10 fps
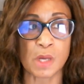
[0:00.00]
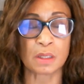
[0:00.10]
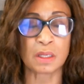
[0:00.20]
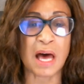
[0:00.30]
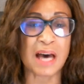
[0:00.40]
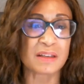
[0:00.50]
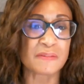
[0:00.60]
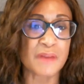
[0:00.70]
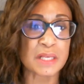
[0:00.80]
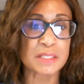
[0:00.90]
a lot
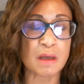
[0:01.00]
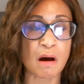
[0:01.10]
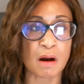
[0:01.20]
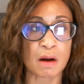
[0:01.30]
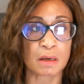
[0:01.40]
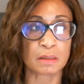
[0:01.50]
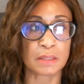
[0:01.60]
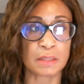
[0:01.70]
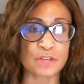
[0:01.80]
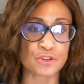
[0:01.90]
of us
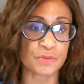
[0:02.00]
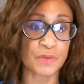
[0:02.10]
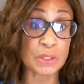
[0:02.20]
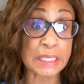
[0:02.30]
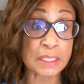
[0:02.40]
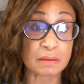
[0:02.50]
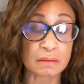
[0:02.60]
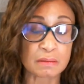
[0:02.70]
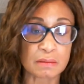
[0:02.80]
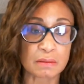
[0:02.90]
are introverted,
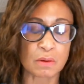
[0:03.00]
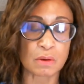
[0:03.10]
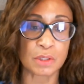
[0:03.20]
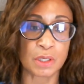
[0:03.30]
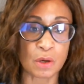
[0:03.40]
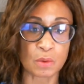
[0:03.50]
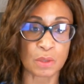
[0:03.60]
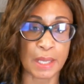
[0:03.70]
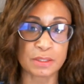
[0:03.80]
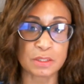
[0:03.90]

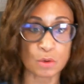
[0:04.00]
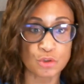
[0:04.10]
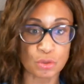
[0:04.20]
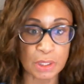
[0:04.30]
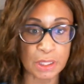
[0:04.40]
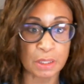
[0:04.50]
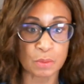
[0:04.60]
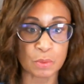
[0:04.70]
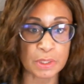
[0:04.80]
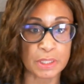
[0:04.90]
like
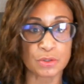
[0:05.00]
socially, we're